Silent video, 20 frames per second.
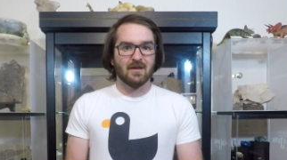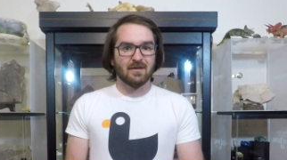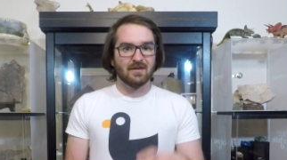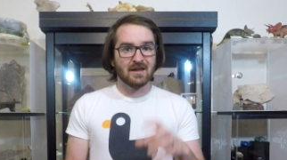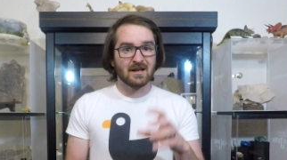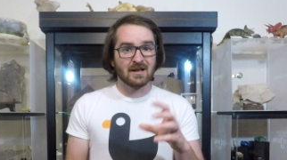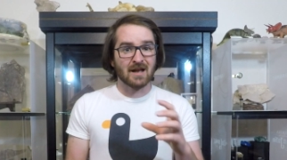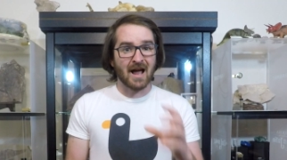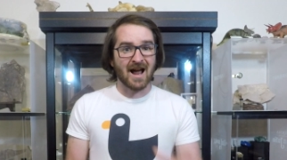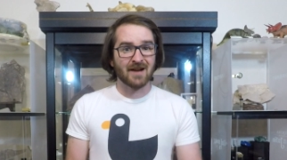
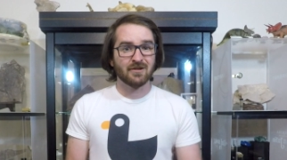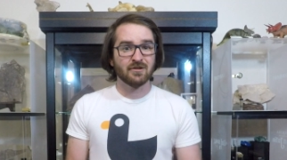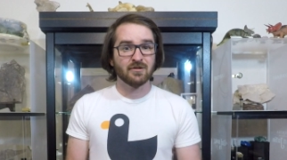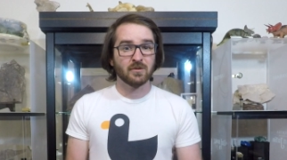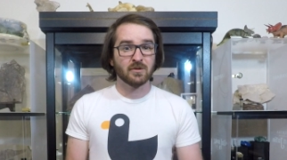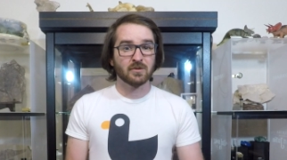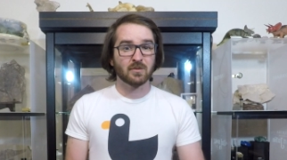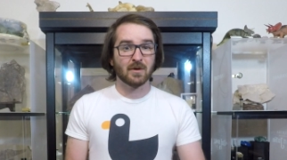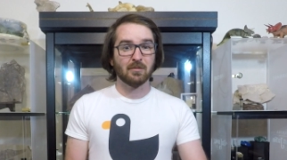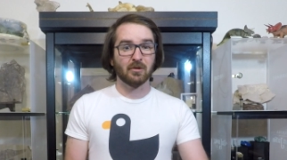the
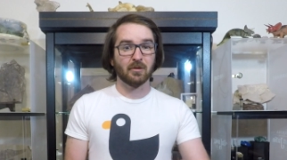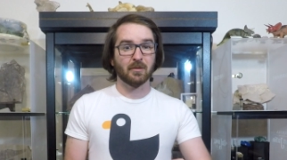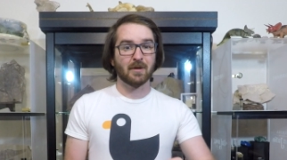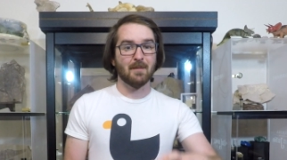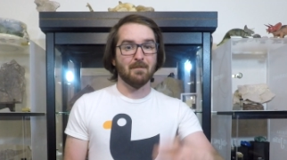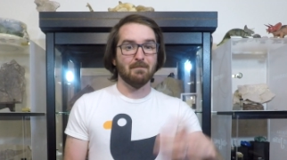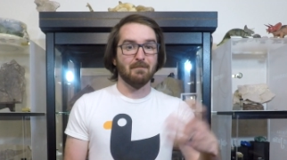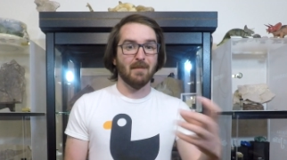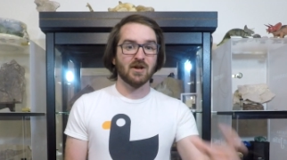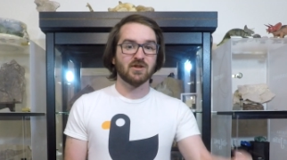hadrosaurs were able to
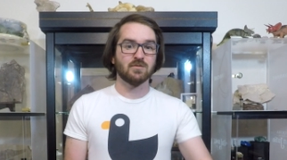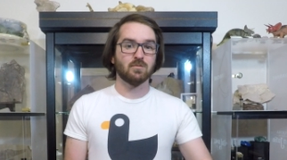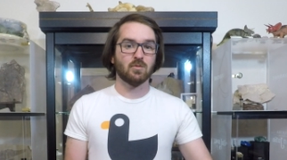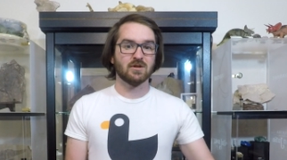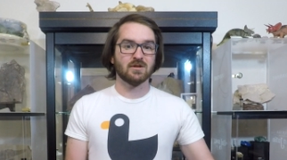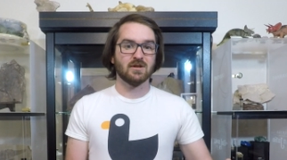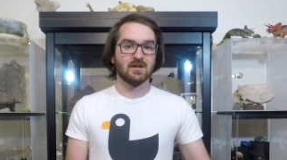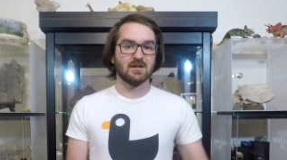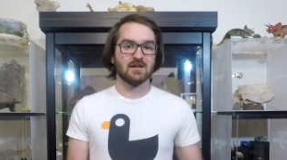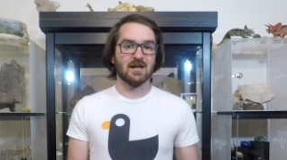become much
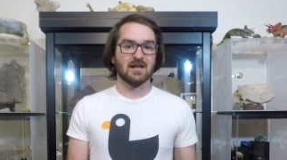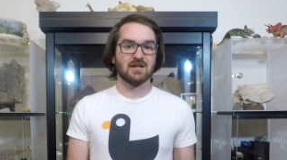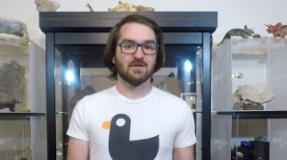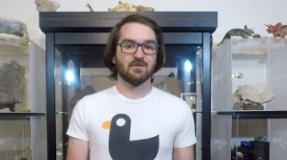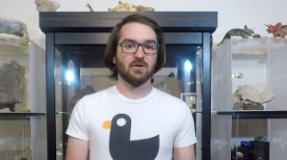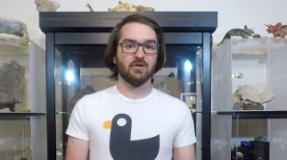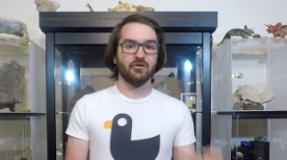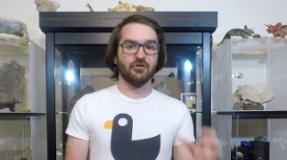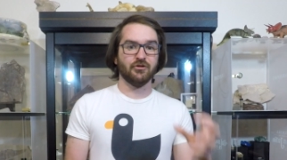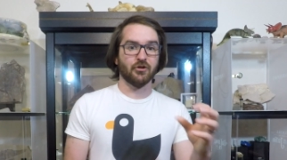more
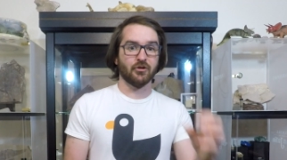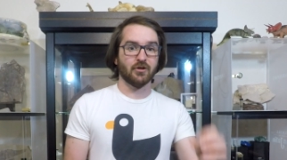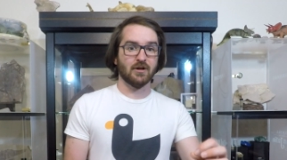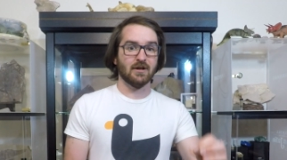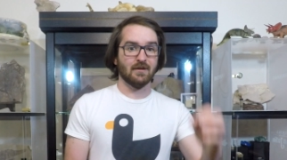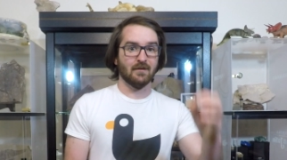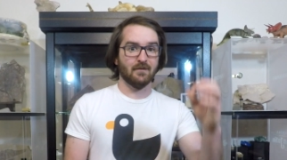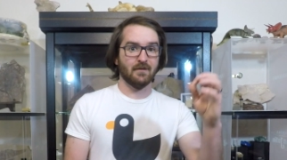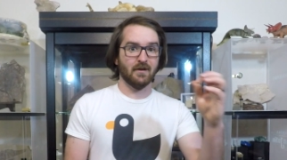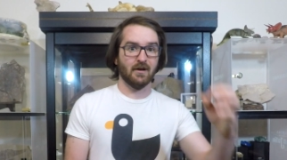successful
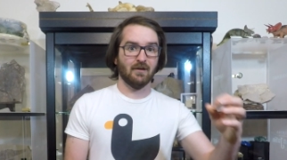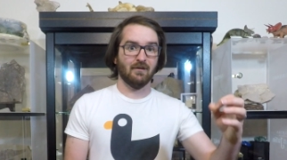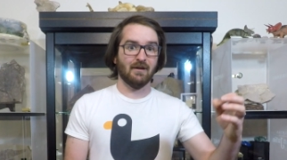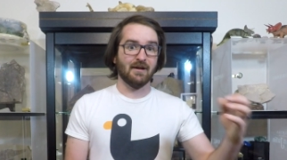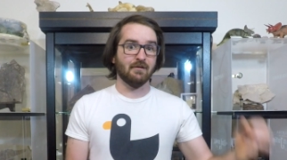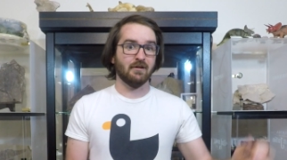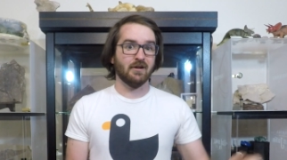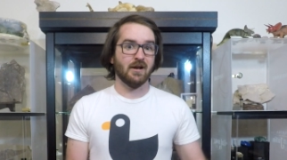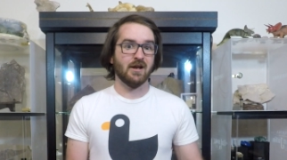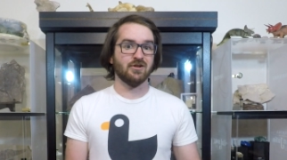during the very
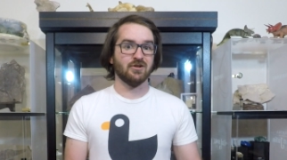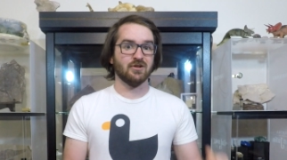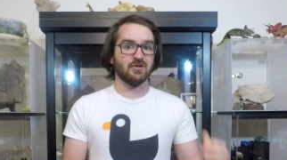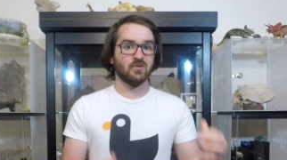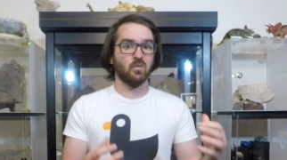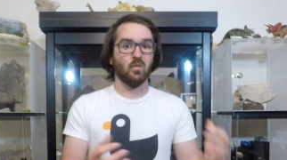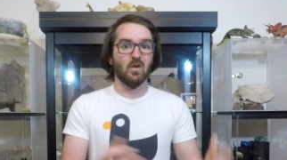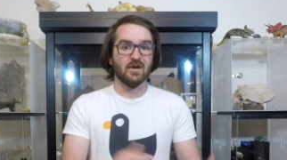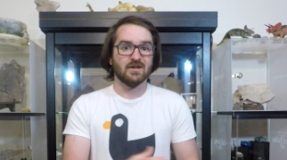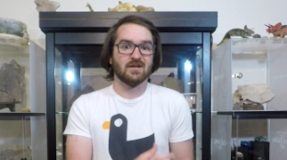late
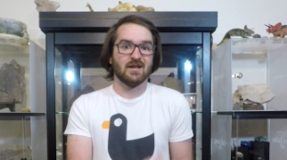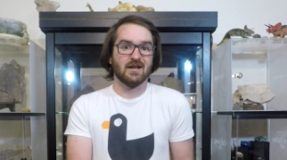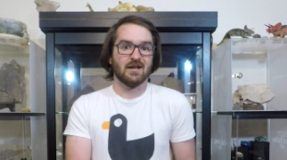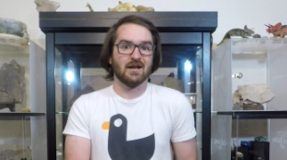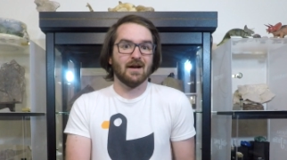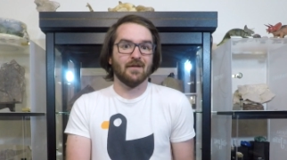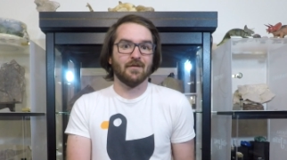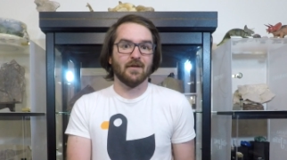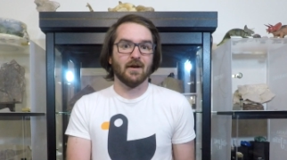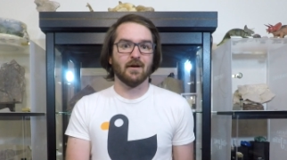Cretaceous once they
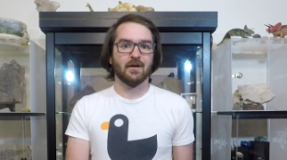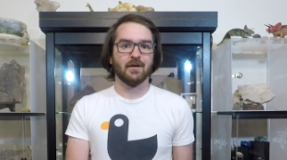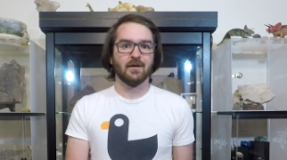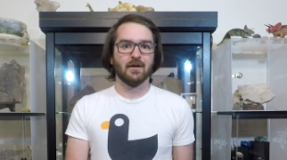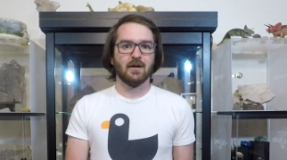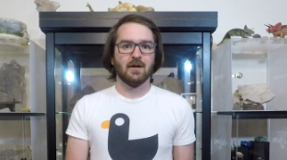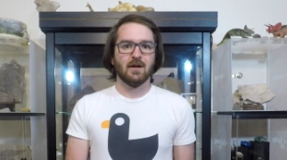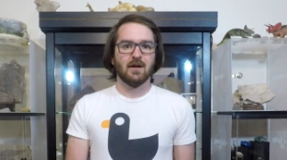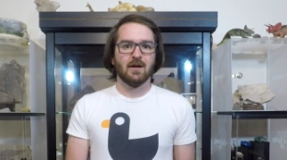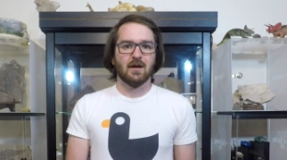got there.
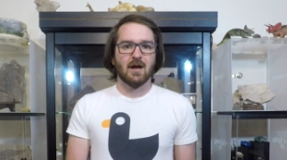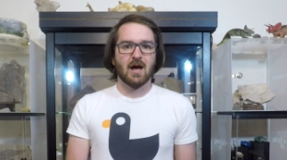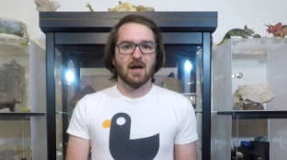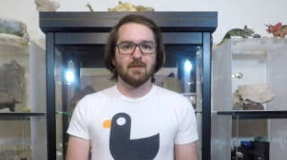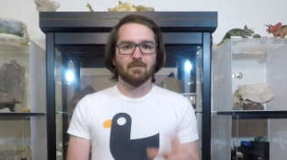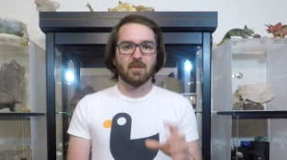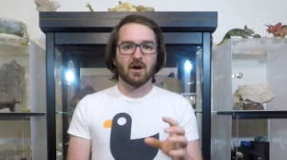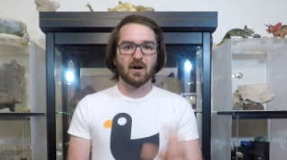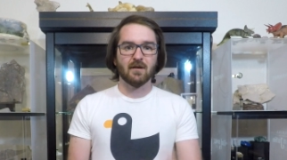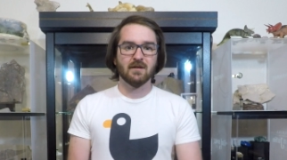
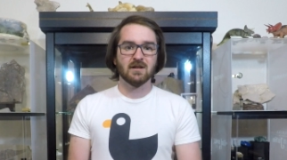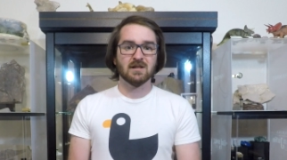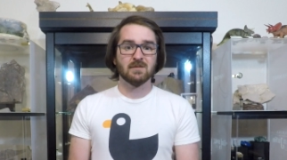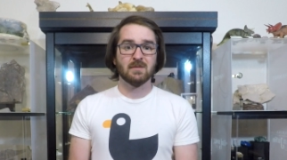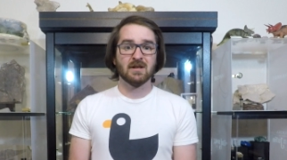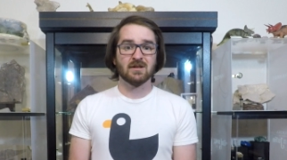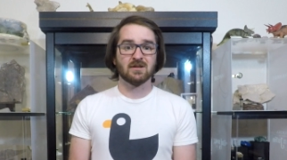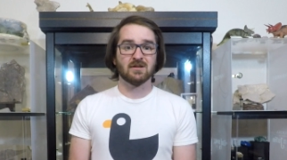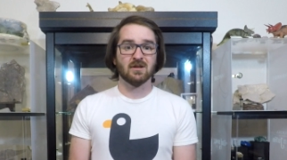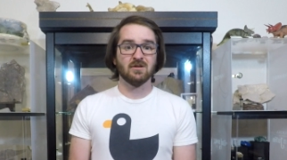And part of this has
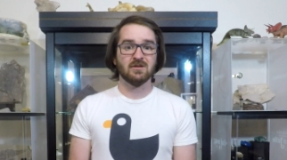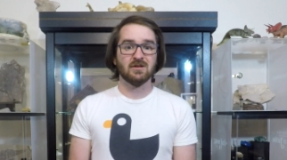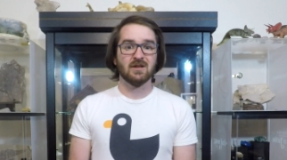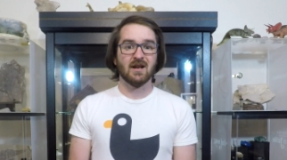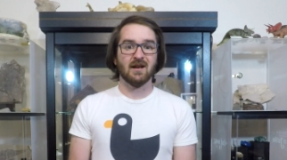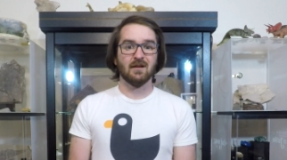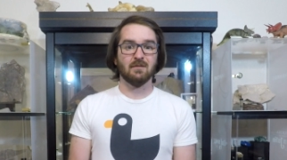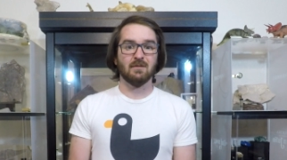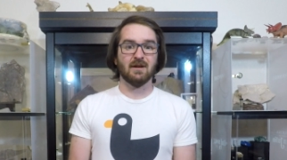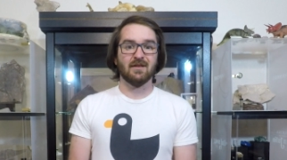been
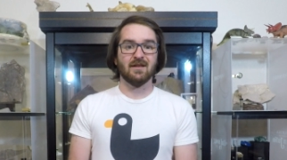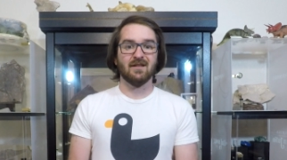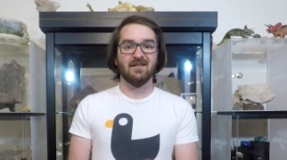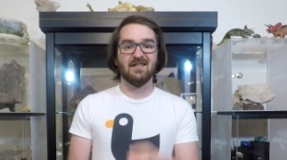associated with